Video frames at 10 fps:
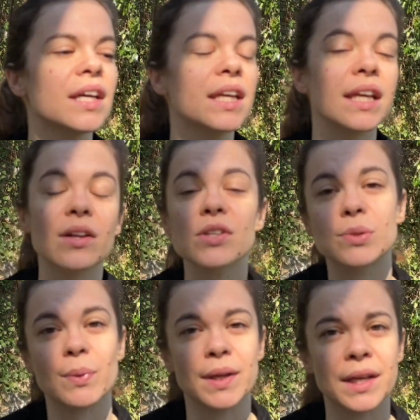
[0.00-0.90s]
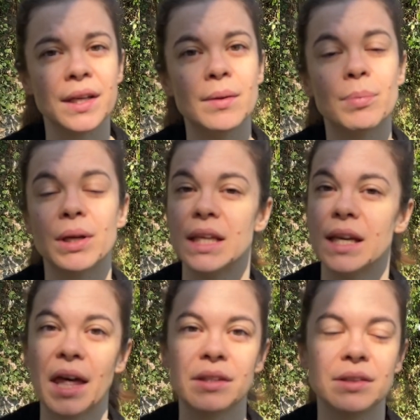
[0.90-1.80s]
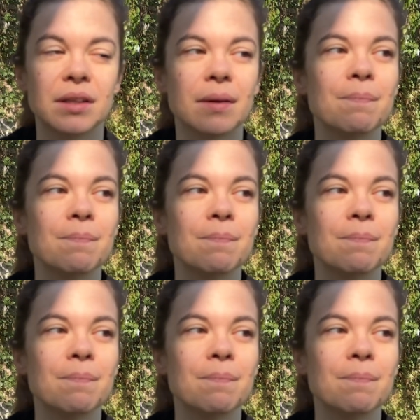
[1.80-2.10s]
He lost one eye, but he gathered